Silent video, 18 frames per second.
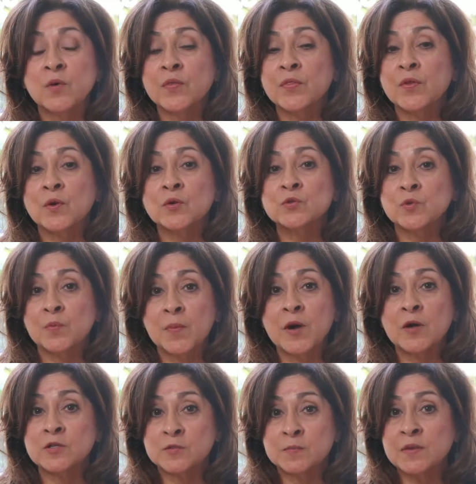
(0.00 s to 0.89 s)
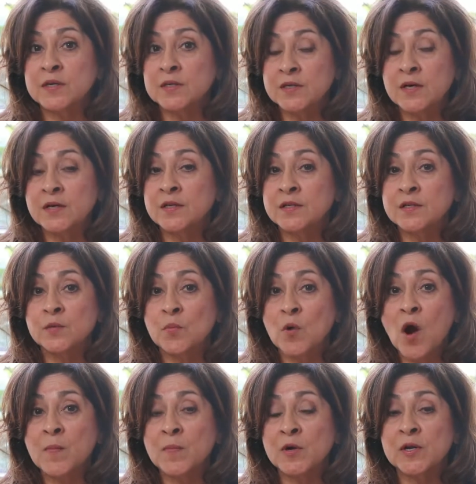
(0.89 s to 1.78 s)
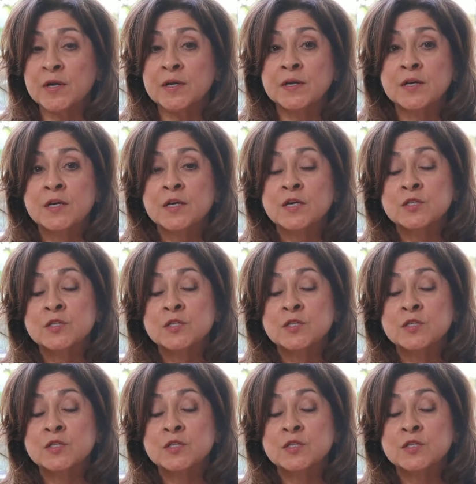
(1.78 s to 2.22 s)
with those repairs being done in the property.